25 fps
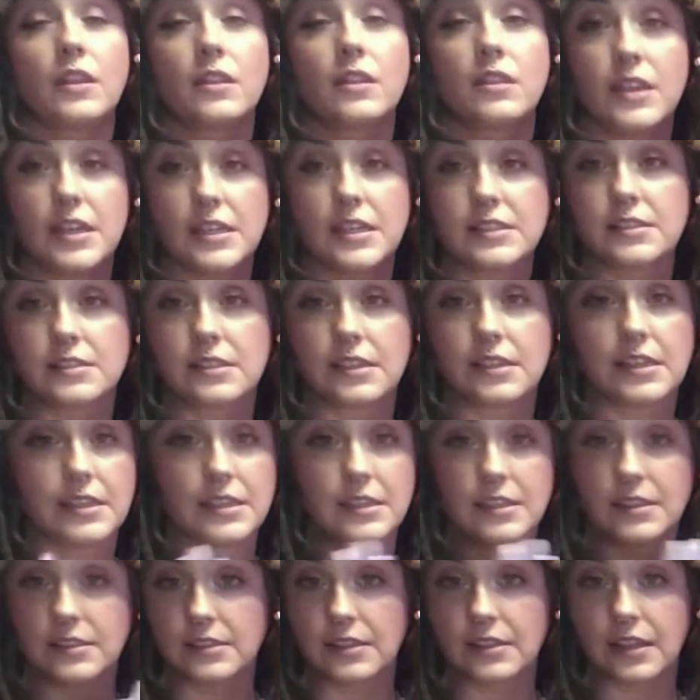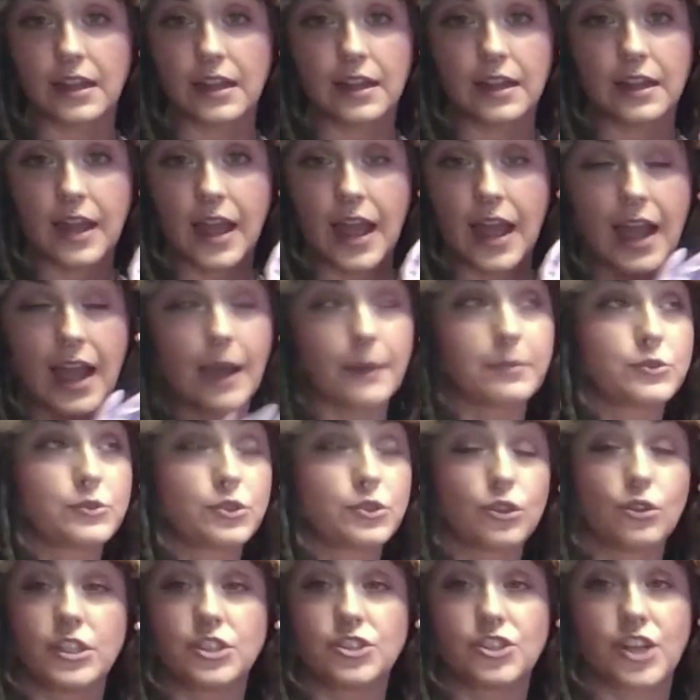this is
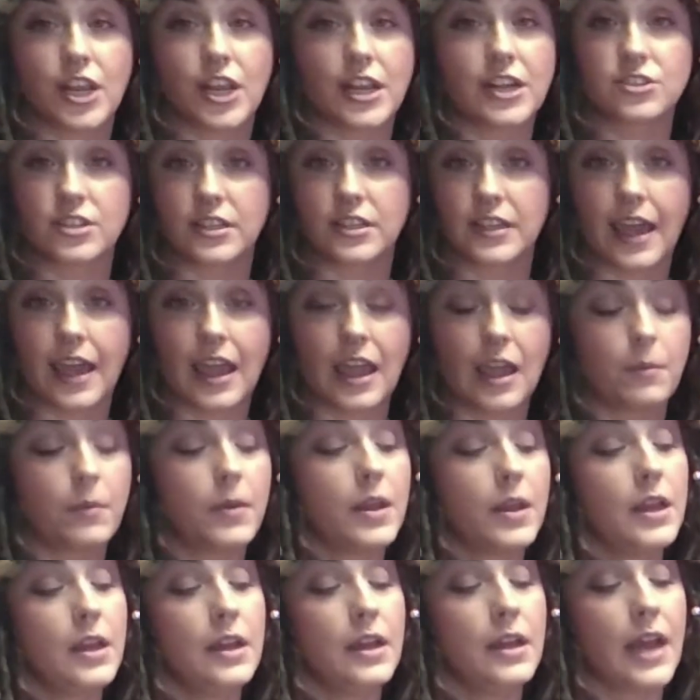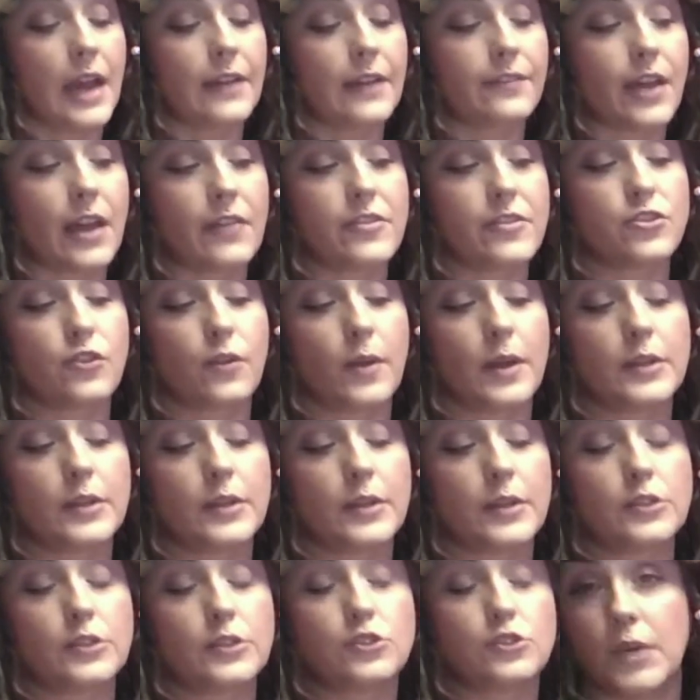absolutely changed the game. I've had this for about
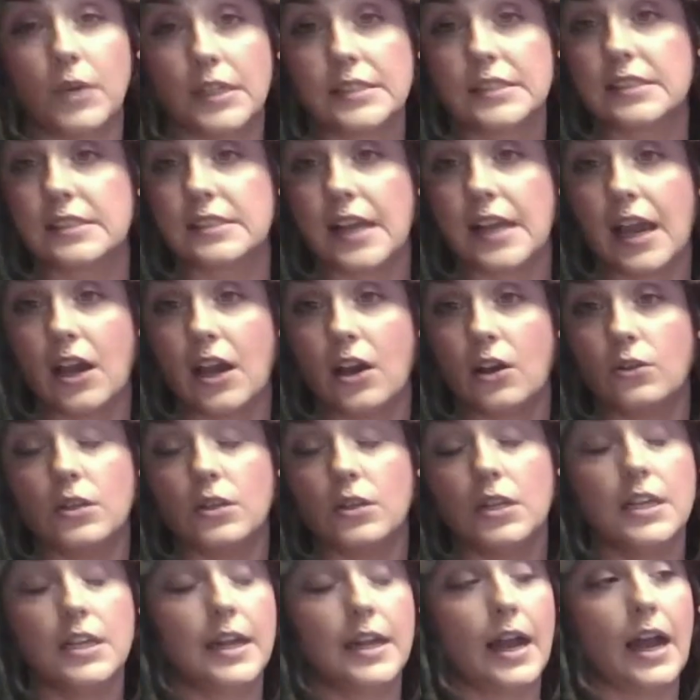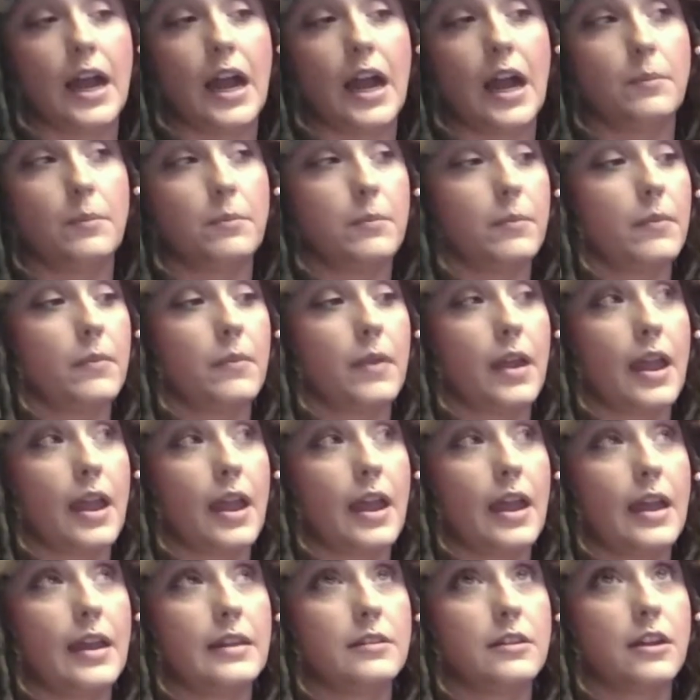2 months now,
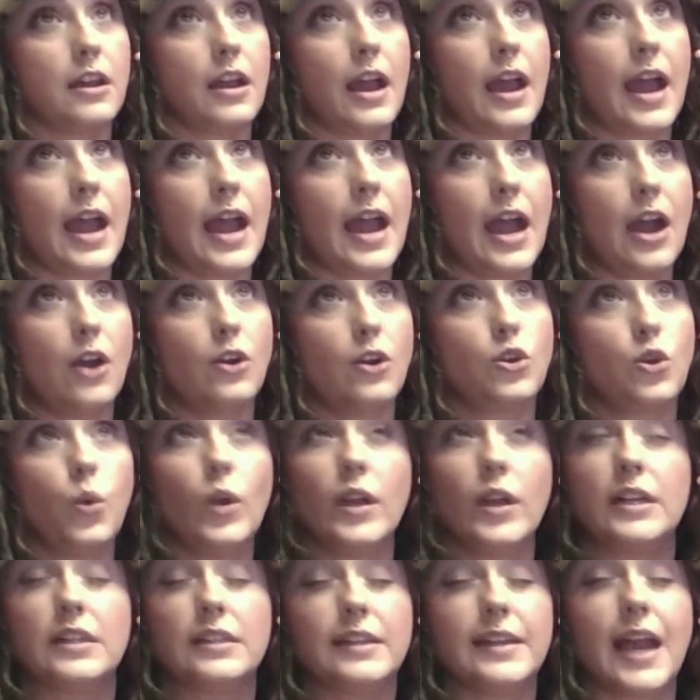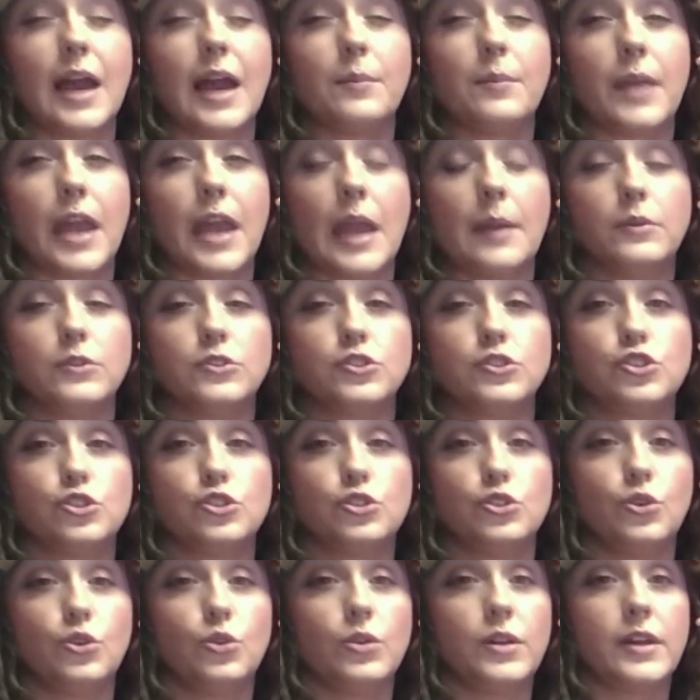and how quickly I'm able
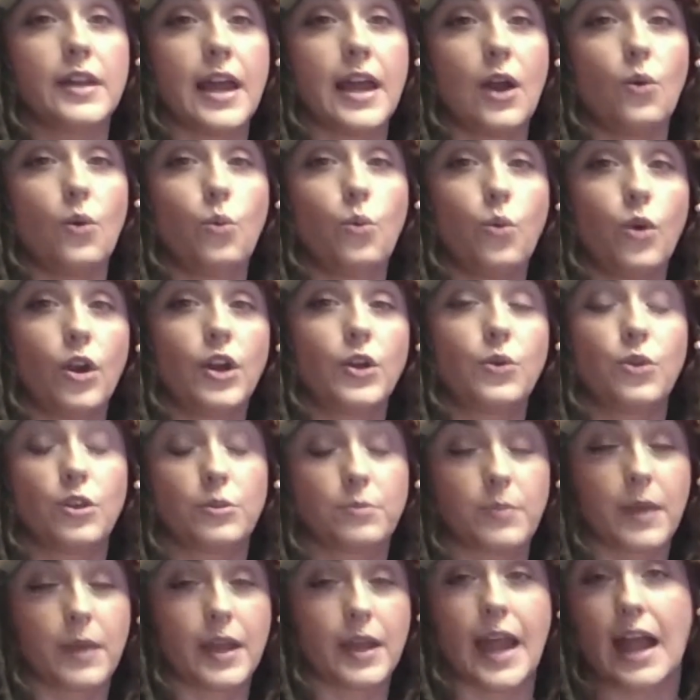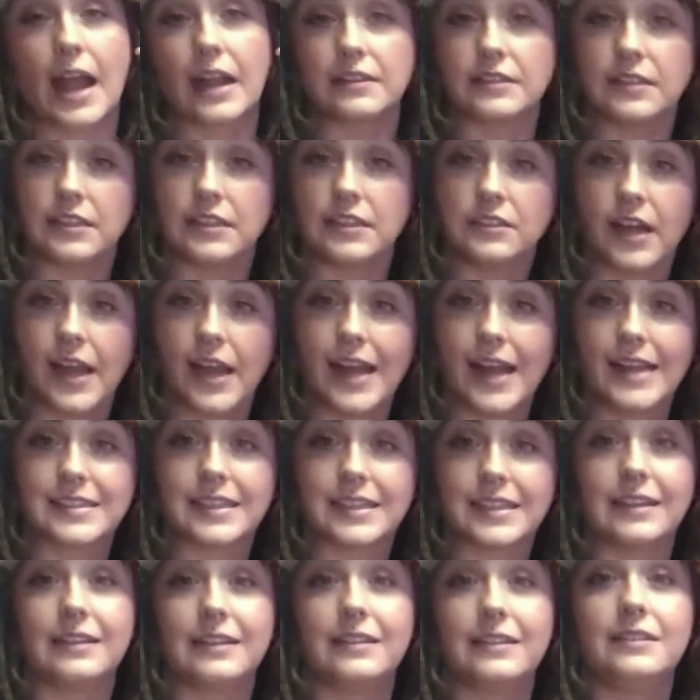to now work with my acne clients
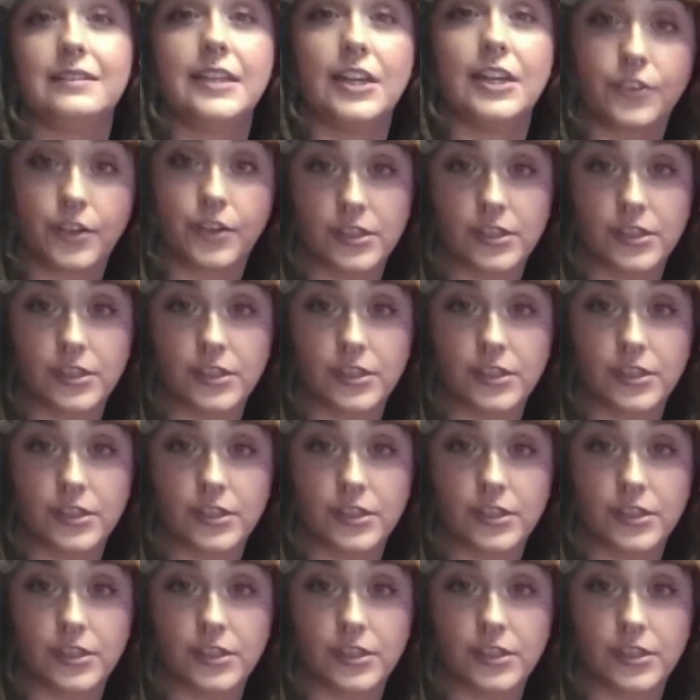and clear